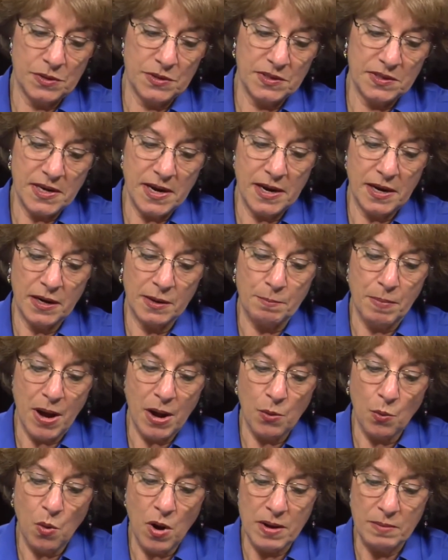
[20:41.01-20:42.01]
saying
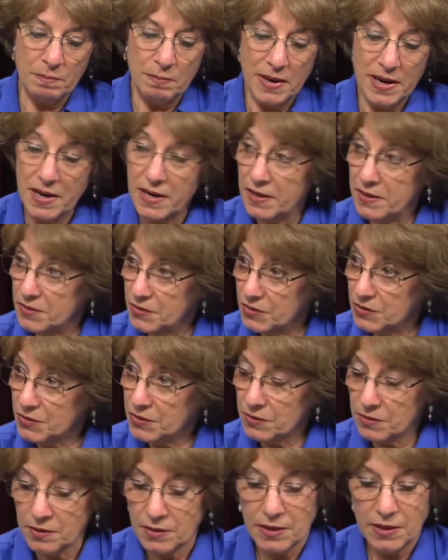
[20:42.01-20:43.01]
by what
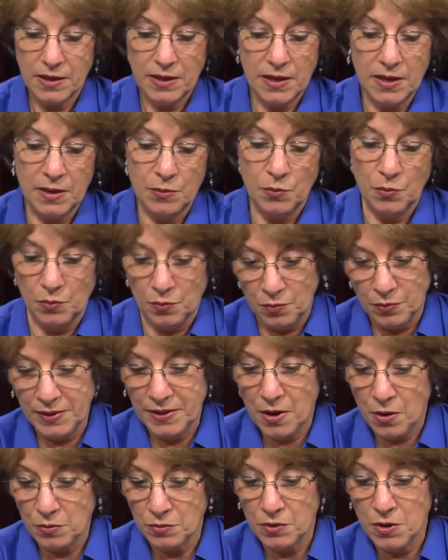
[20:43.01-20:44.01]
means, we
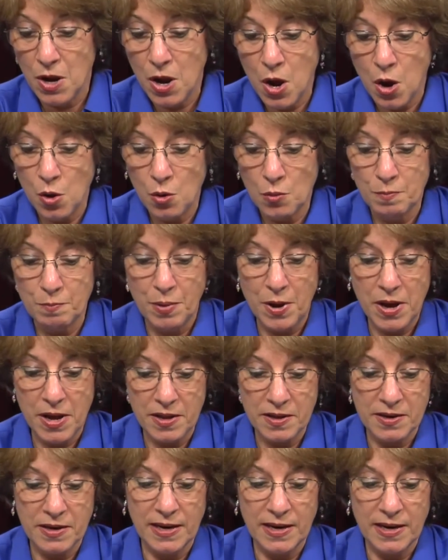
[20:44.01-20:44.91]
don't know, but